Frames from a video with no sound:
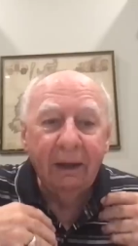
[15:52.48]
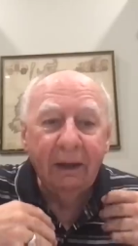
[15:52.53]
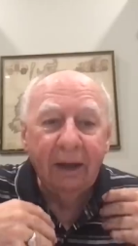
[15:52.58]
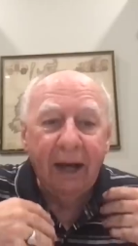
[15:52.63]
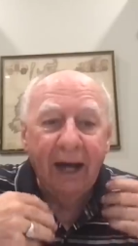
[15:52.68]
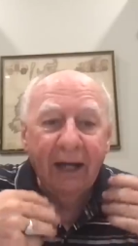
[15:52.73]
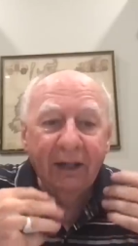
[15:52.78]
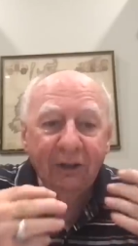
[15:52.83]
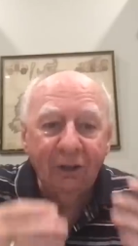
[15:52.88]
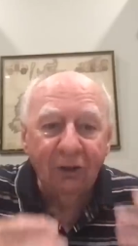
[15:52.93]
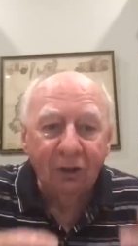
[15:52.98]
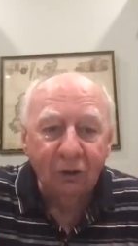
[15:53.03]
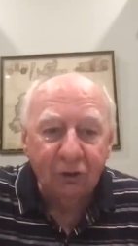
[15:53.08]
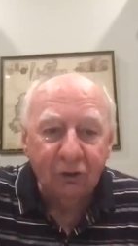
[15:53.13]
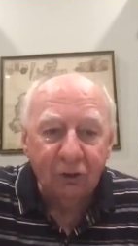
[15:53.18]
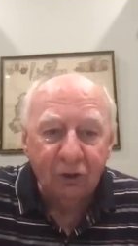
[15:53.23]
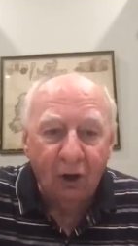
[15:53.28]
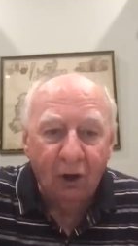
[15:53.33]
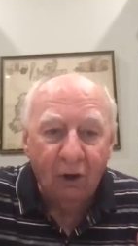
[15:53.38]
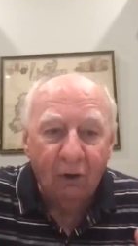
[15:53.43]

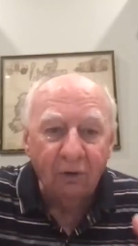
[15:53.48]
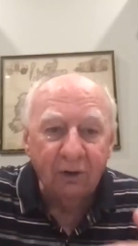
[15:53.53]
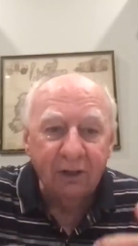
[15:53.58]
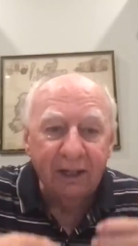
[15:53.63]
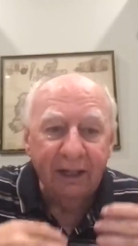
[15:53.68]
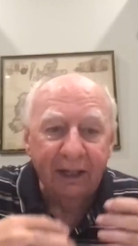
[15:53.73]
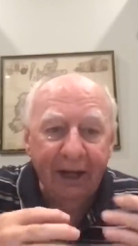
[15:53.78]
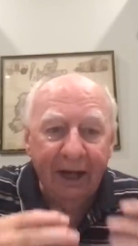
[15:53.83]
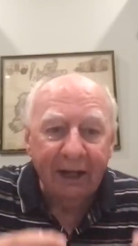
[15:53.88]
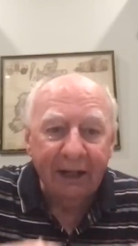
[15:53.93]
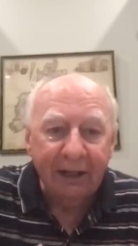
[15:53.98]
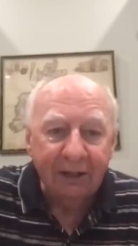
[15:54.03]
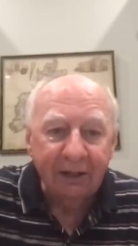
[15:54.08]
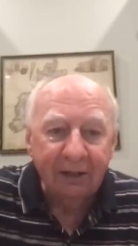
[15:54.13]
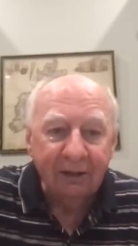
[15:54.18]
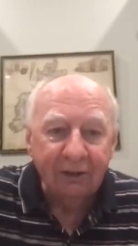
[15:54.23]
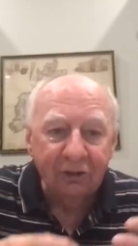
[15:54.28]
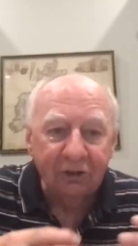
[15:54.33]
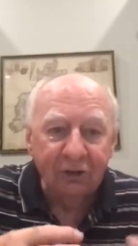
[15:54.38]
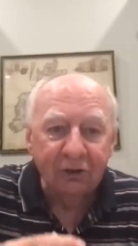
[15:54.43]
uncontrolled
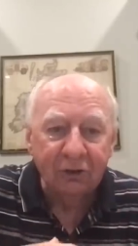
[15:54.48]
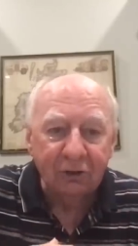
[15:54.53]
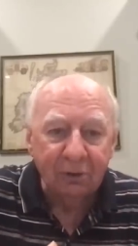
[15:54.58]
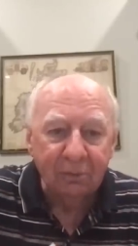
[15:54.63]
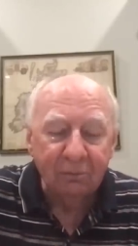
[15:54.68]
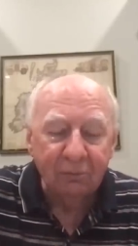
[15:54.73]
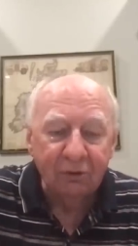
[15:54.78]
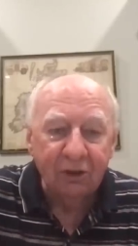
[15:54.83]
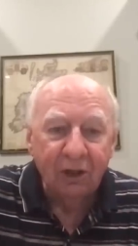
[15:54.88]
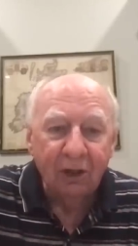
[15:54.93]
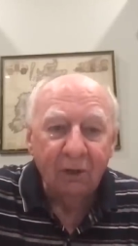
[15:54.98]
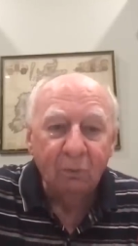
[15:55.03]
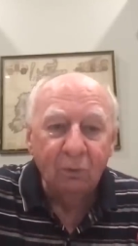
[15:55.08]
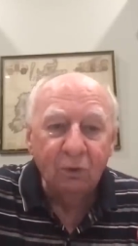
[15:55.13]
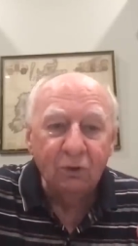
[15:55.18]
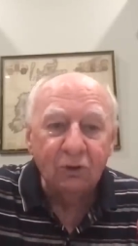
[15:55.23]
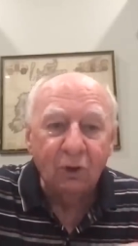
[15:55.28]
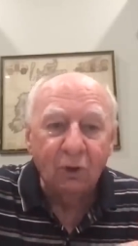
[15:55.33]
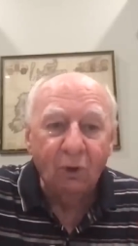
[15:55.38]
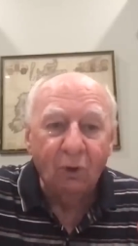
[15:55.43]
innate systems
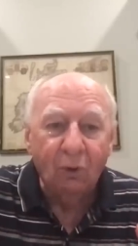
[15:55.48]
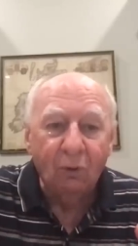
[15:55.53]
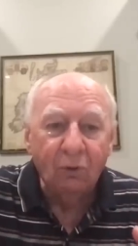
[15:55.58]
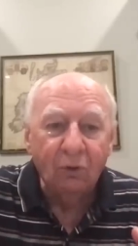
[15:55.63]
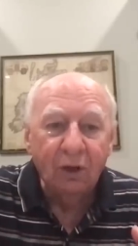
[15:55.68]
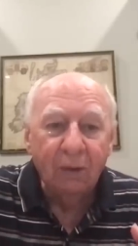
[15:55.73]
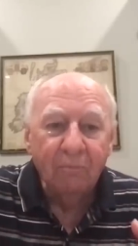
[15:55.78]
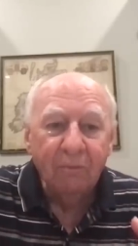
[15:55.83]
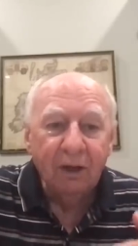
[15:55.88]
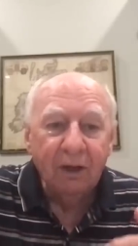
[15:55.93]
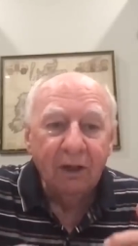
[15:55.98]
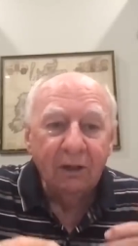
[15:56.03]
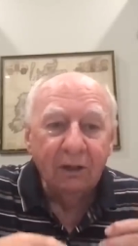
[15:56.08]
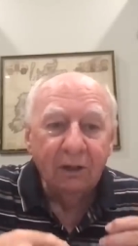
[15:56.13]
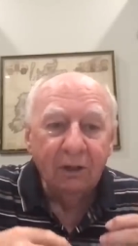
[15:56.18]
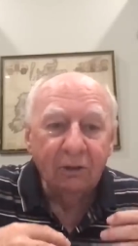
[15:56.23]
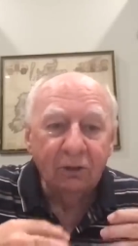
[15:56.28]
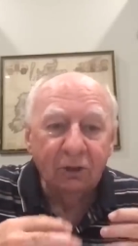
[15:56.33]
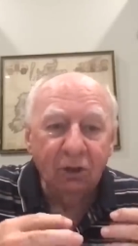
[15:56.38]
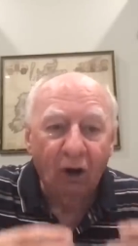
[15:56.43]
was called
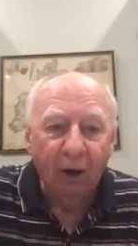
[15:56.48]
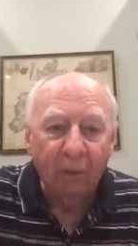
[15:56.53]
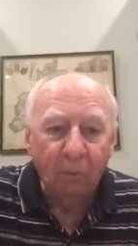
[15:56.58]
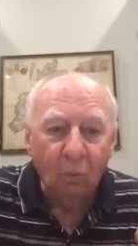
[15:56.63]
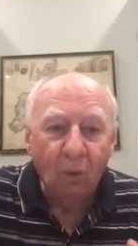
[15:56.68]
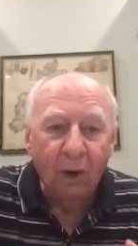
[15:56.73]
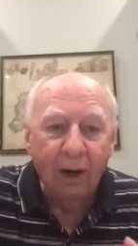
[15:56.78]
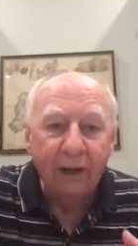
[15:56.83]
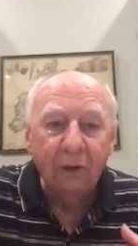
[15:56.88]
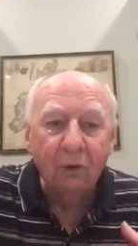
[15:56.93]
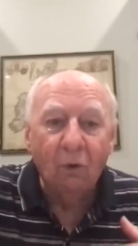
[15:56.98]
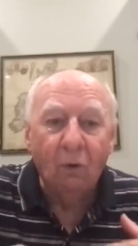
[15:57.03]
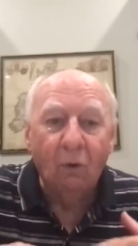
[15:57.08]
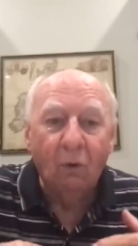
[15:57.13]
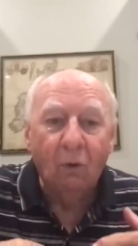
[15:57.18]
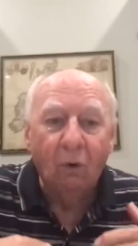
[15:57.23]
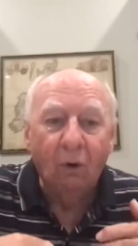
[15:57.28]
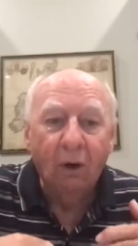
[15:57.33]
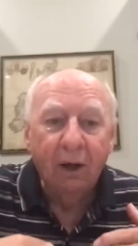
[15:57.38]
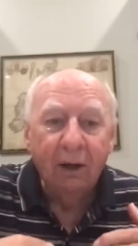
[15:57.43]
type 1
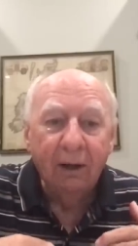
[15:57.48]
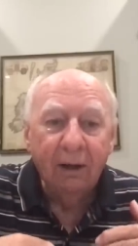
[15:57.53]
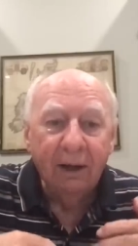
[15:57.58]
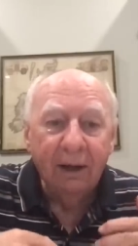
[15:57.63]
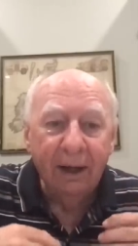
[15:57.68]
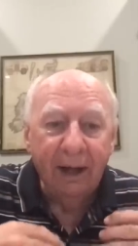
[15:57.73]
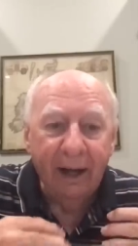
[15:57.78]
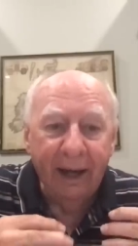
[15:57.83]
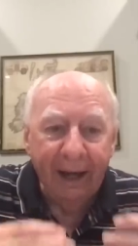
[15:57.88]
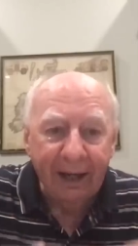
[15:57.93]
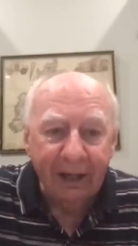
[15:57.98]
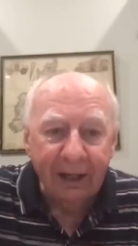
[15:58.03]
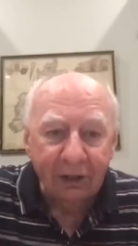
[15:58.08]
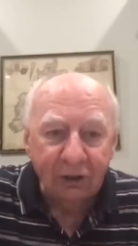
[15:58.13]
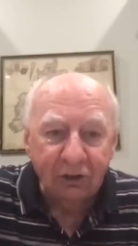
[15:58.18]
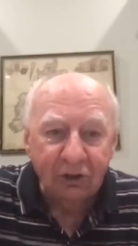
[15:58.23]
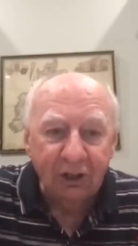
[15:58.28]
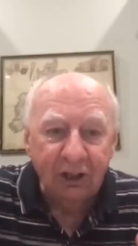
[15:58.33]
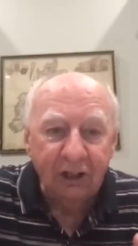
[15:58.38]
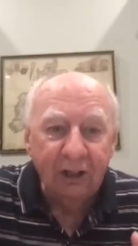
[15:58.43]
or
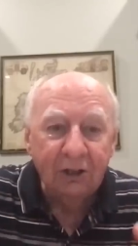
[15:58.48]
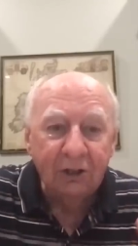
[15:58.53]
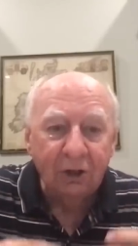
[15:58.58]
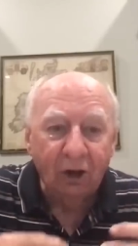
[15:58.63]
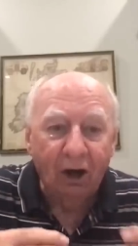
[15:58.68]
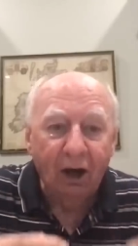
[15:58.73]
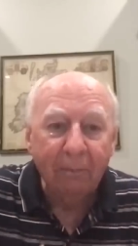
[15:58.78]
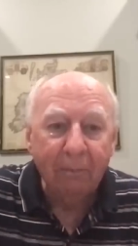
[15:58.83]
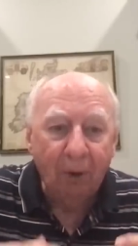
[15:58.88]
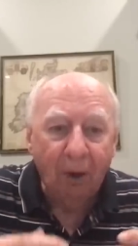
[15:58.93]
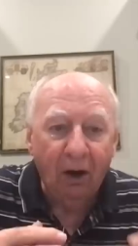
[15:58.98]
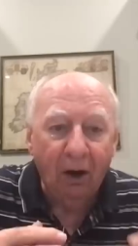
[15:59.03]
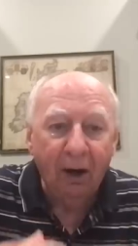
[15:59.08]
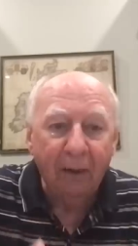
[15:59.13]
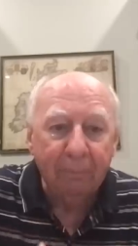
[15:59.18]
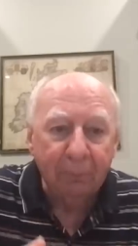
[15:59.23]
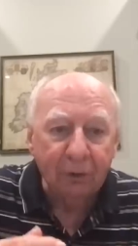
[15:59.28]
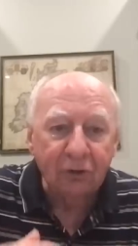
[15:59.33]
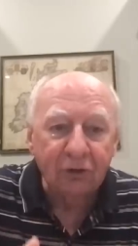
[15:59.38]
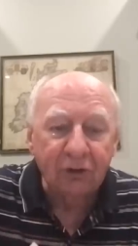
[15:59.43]
allergy type
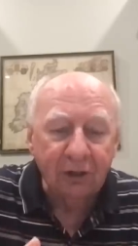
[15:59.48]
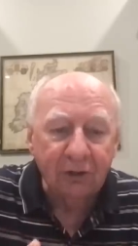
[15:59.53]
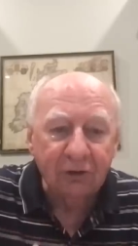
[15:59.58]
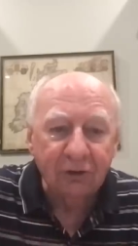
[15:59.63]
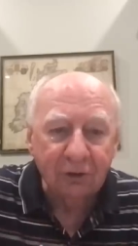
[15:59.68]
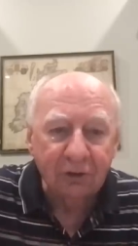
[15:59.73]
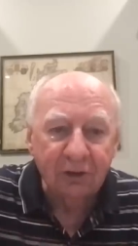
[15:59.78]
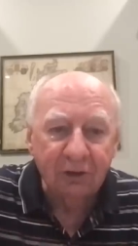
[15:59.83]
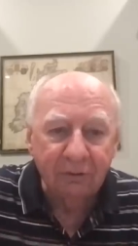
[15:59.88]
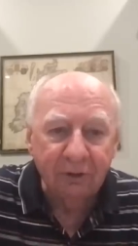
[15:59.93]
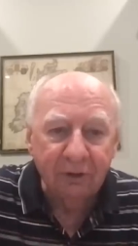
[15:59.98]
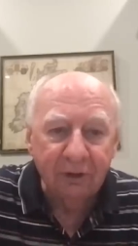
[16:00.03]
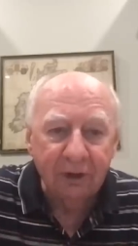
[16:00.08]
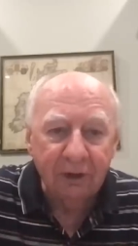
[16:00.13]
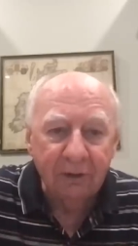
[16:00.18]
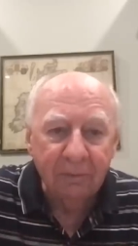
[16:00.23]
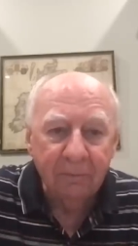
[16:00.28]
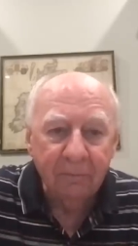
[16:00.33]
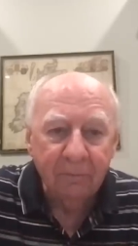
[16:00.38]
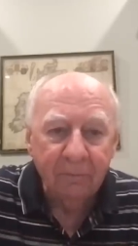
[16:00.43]

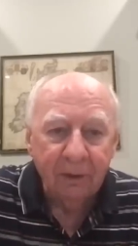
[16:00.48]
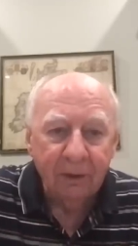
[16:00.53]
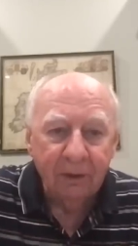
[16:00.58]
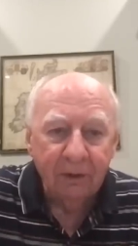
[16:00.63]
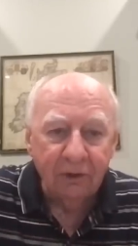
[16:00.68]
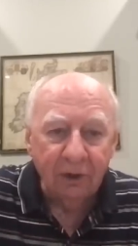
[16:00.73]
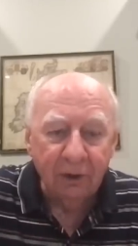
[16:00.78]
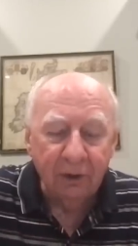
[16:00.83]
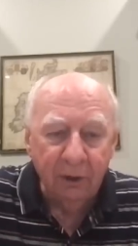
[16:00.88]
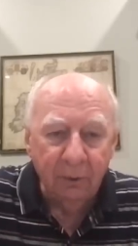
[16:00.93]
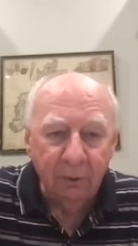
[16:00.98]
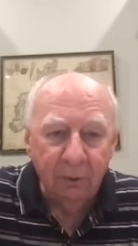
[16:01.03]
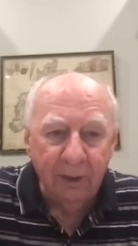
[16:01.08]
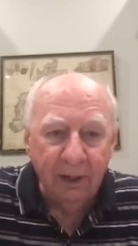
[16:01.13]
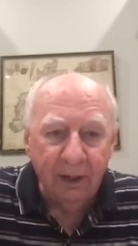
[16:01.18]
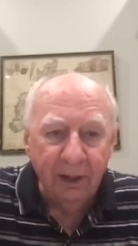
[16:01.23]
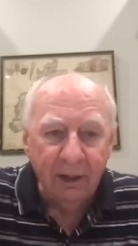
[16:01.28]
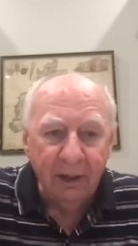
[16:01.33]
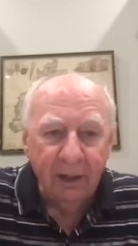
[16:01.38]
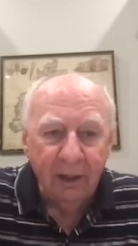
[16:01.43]
hypersensitivity. So here we
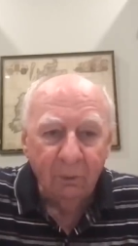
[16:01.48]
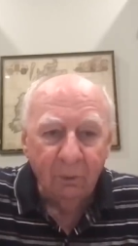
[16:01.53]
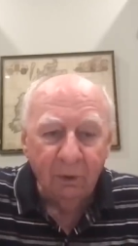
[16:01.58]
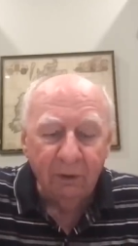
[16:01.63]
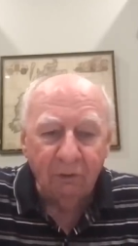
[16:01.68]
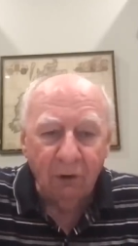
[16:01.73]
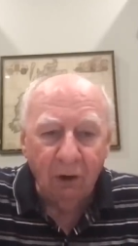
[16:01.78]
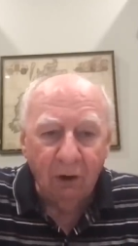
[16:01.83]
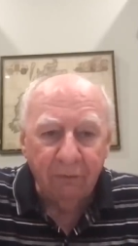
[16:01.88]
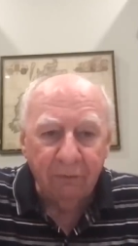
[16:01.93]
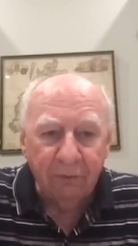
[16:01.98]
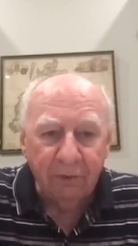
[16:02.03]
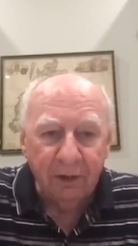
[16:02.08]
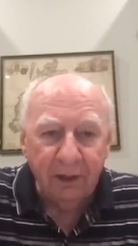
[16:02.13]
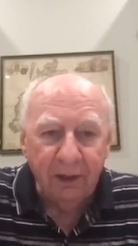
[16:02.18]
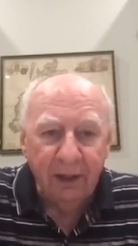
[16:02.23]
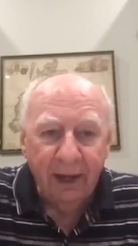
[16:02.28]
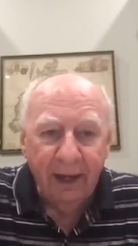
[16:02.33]
are, we've got the